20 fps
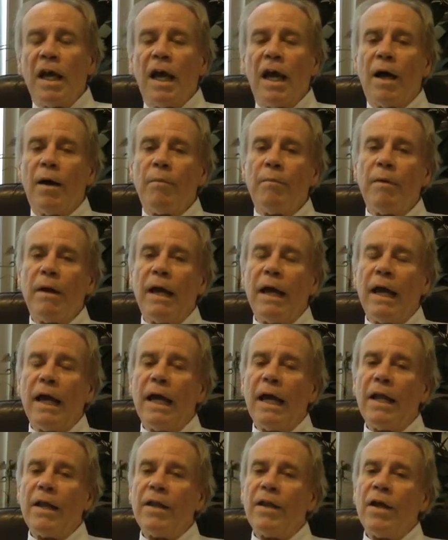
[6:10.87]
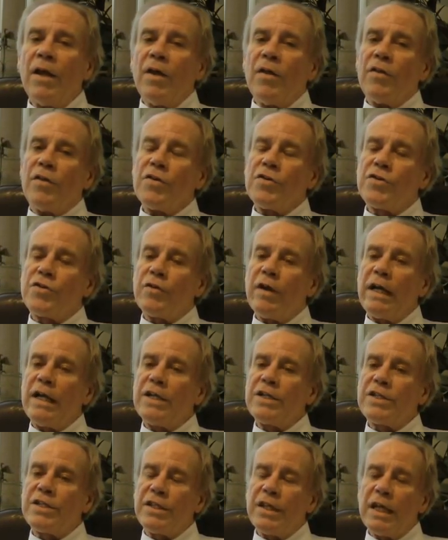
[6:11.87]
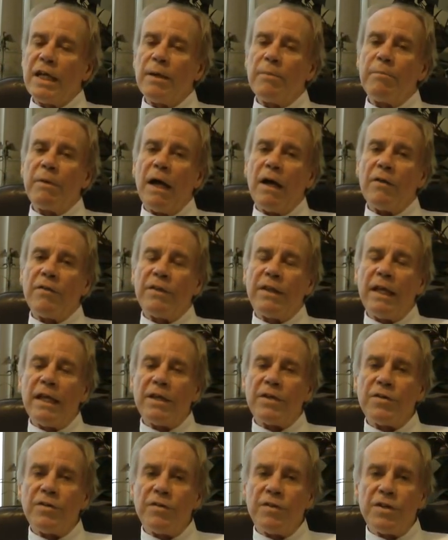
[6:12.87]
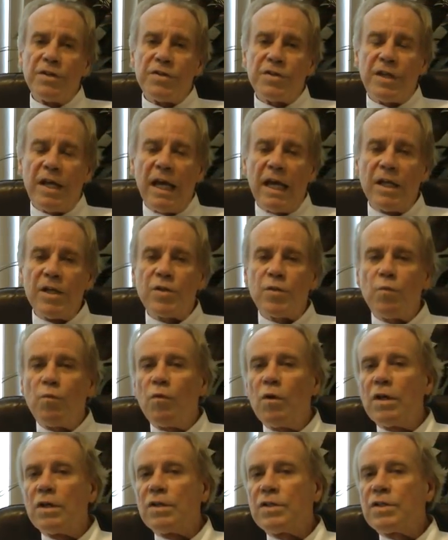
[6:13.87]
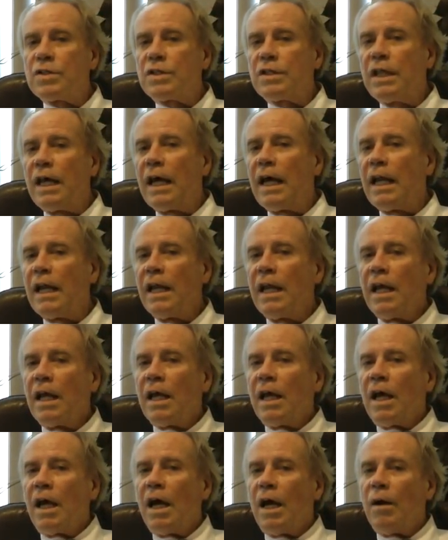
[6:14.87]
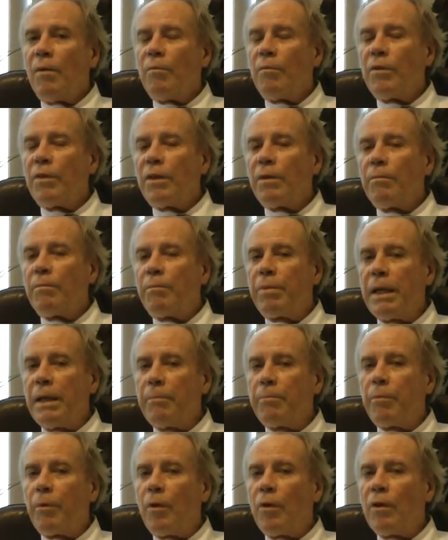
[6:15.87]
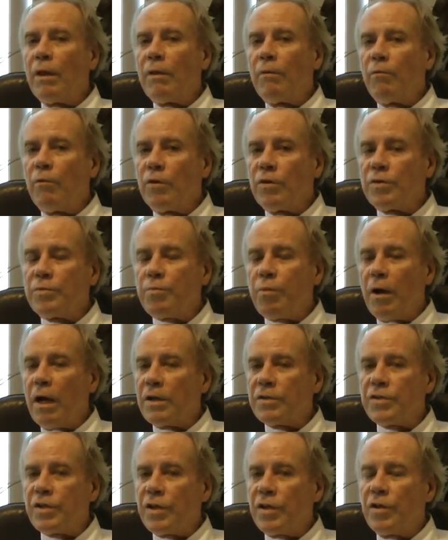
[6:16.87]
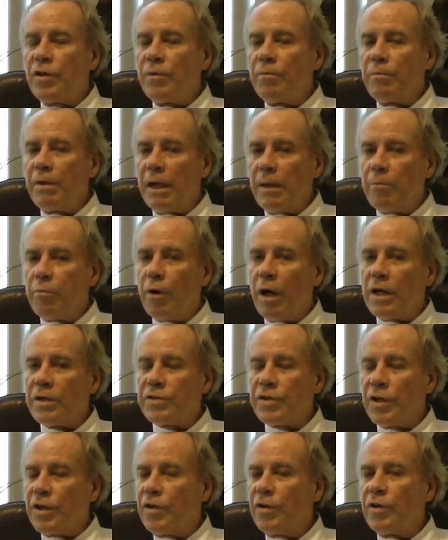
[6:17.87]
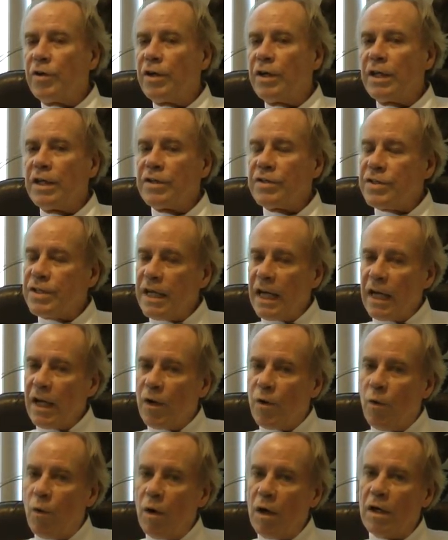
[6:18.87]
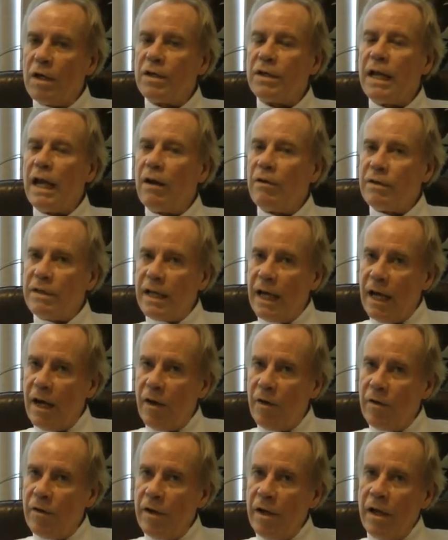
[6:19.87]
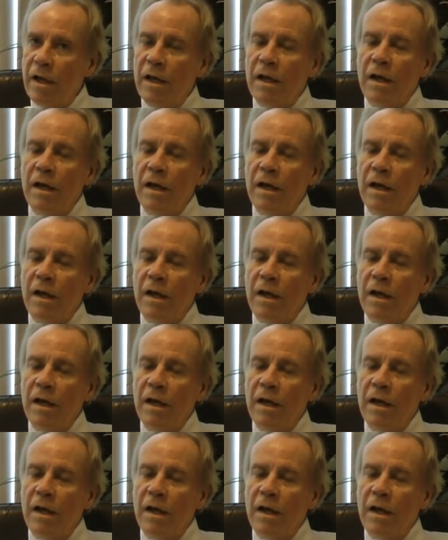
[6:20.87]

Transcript: um, and the strange thing about the, this case was that um, the people, it was prosecute, being prosecuted in state court downtown,